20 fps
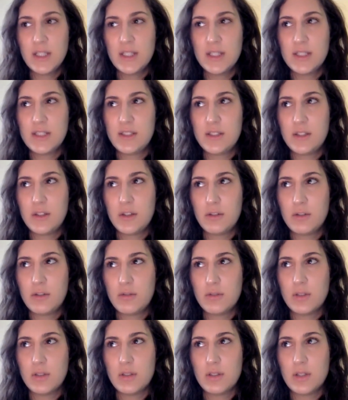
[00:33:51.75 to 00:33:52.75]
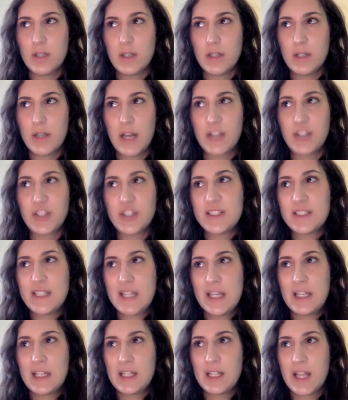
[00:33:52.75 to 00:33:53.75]
So, I just
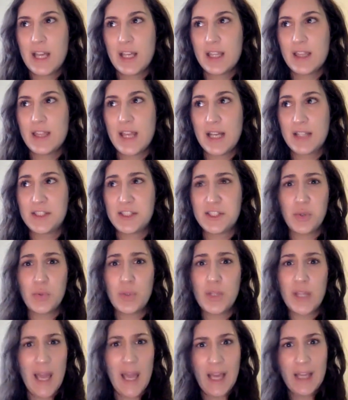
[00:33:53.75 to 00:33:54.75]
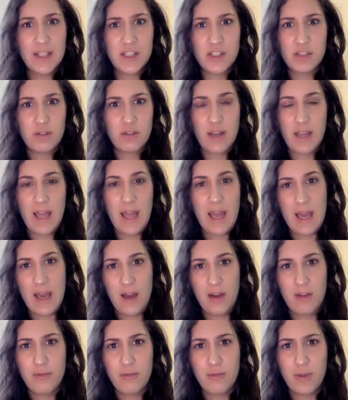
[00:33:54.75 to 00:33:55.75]
think, like, that's the only answer I
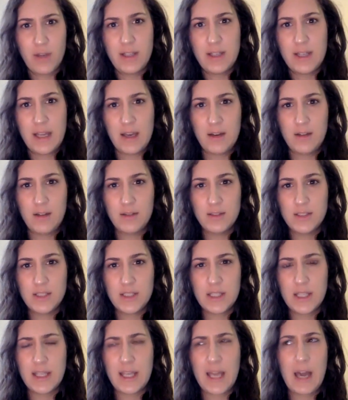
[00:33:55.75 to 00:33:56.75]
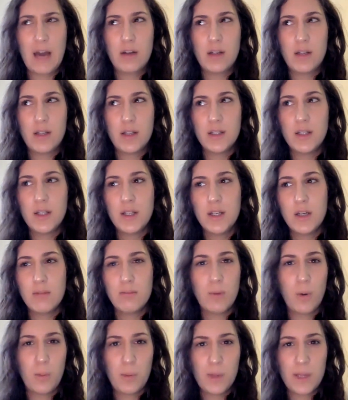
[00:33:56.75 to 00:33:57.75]
have right now to, like, how to
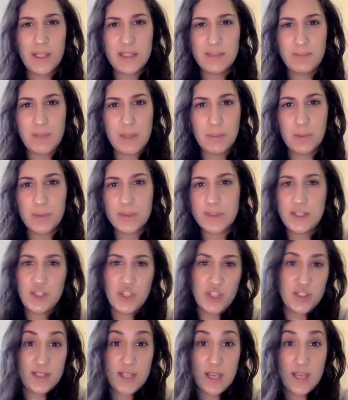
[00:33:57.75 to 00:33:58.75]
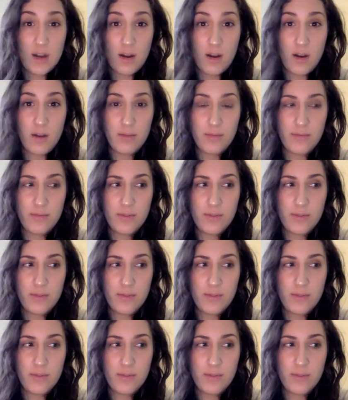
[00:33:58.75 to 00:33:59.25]
mobilize people to just get off